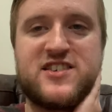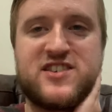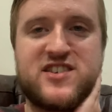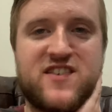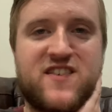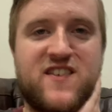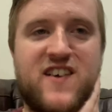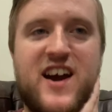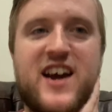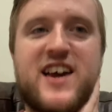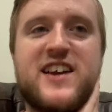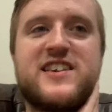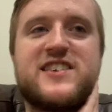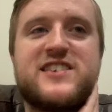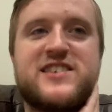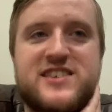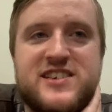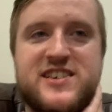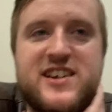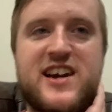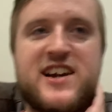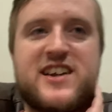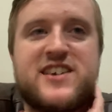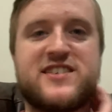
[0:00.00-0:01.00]

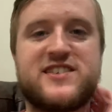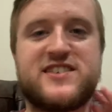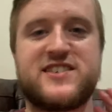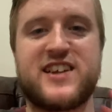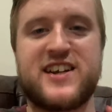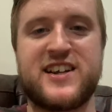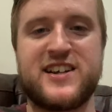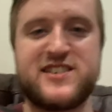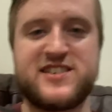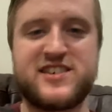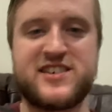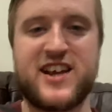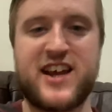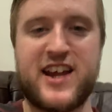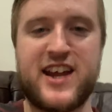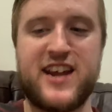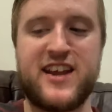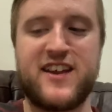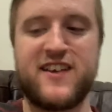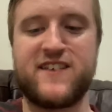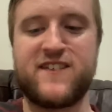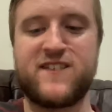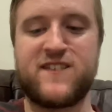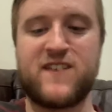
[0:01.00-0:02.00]
Fantastic
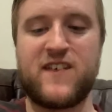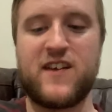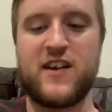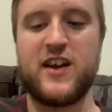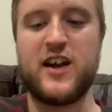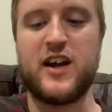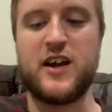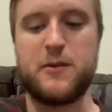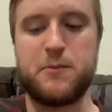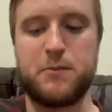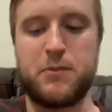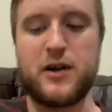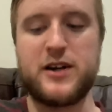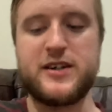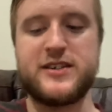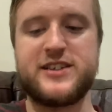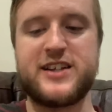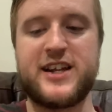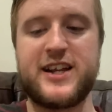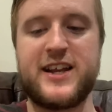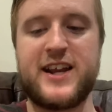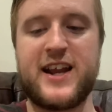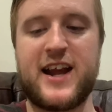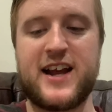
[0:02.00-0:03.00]
save by
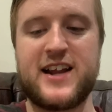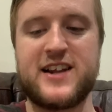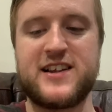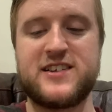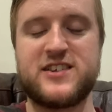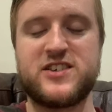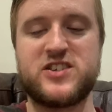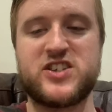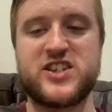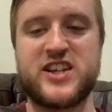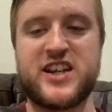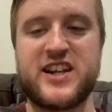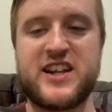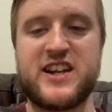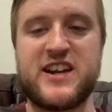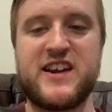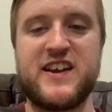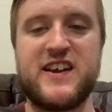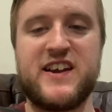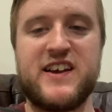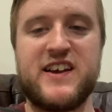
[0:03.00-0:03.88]
Dean Henderson.